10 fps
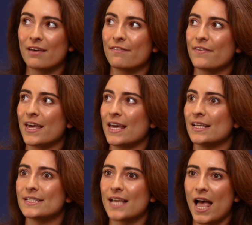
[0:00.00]
if a
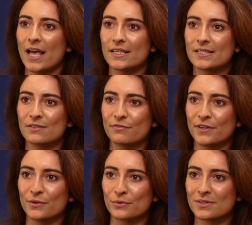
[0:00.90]
test
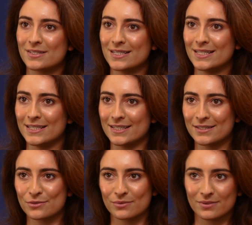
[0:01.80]
feels
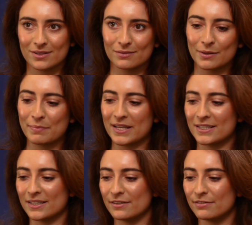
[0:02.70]
tedious or
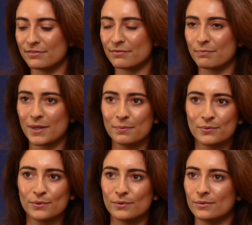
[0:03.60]
repetitive,
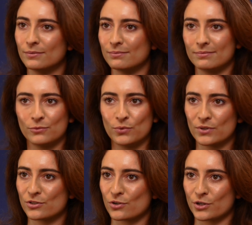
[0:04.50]
people will
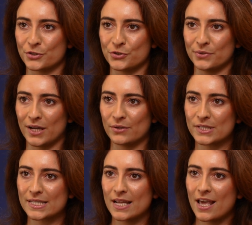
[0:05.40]
start to tune
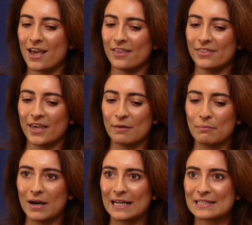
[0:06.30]
out. They
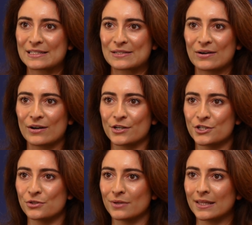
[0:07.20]
might start
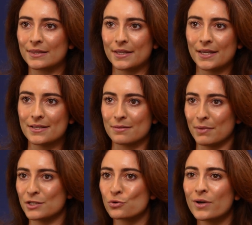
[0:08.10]
doing things in
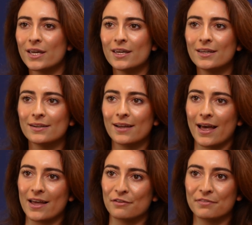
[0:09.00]
between
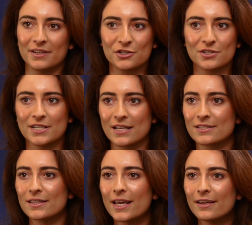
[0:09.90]
and finish the
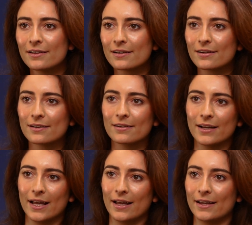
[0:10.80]
test later.
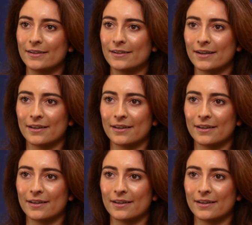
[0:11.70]
And